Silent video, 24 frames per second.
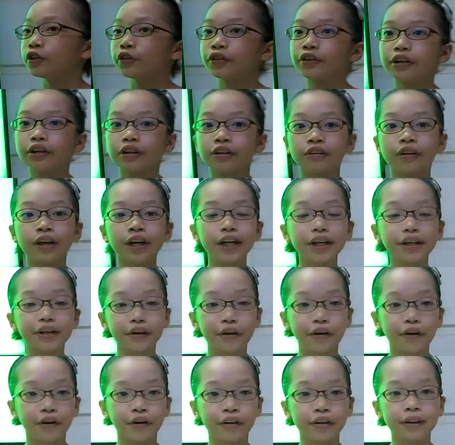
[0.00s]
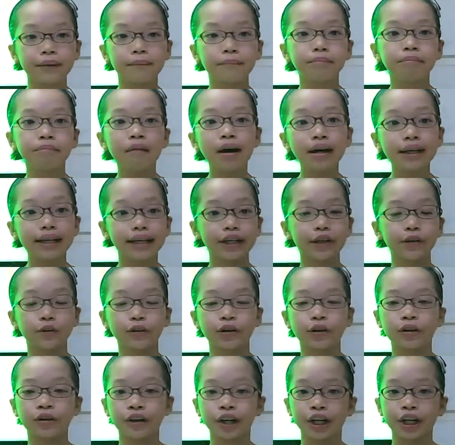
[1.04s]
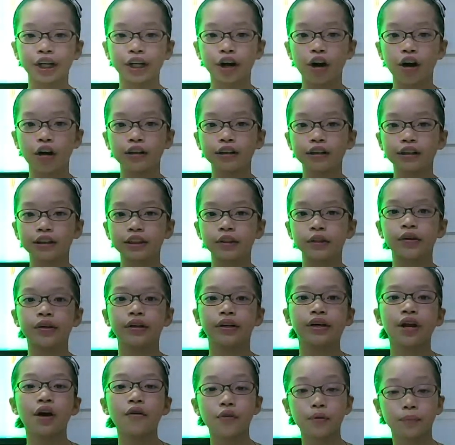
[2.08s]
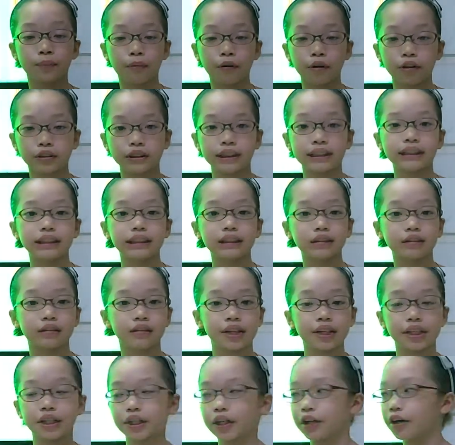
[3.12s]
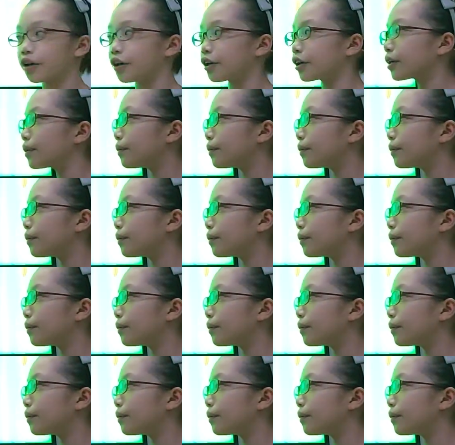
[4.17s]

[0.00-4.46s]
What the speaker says: your credit card, the money in your credit card, to another person's credit card.